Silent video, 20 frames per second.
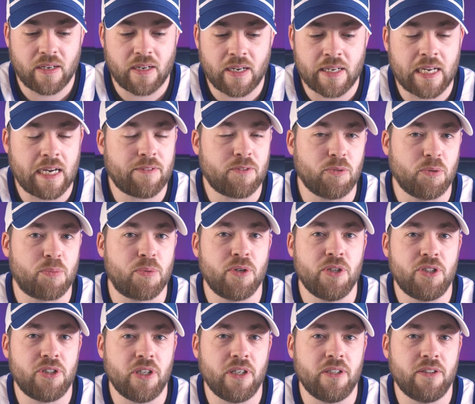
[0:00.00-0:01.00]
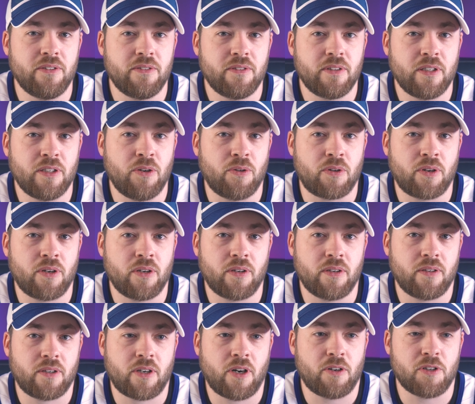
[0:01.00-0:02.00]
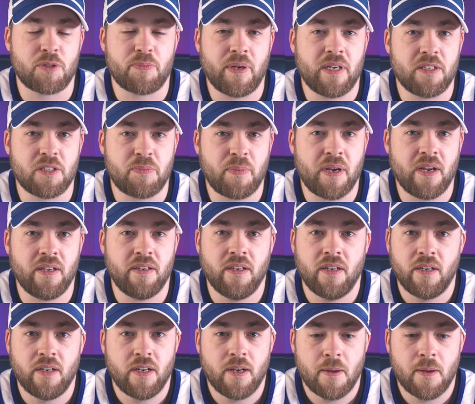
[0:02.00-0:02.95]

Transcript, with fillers: I have to appreciate you know call a spade a spade.